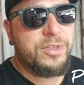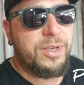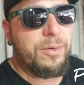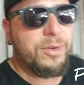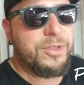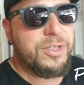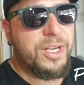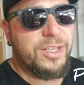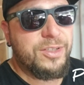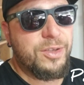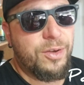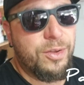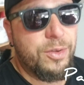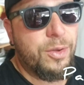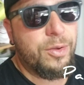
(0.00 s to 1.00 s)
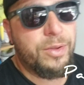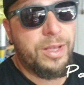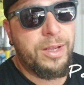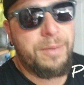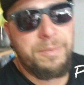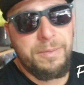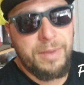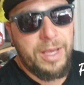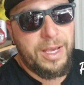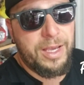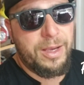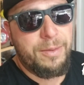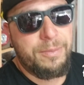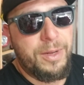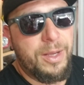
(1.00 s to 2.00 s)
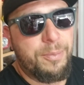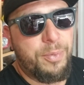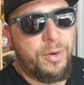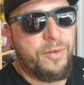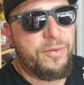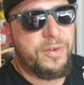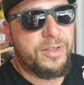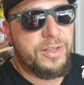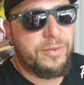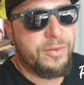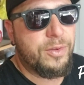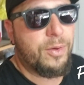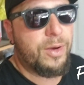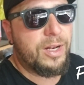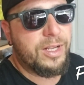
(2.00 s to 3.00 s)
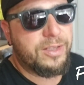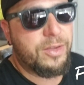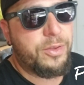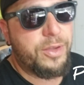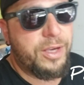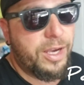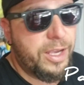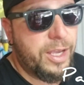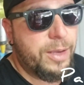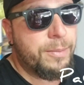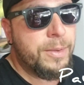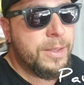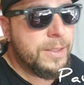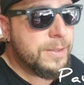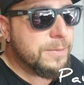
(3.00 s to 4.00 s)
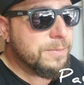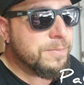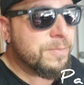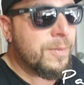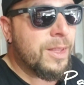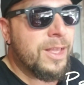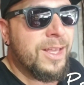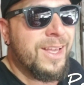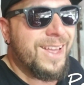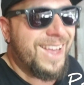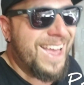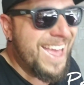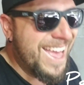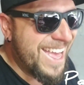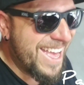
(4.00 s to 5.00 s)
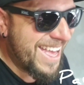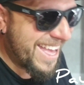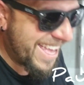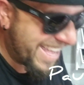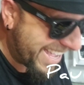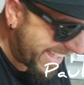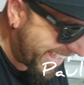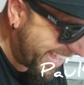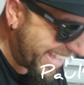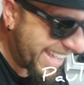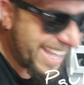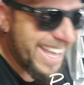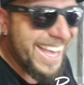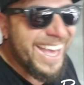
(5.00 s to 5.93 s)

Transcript: I want you guys to all know that I am not perfect, even though I like to think I am.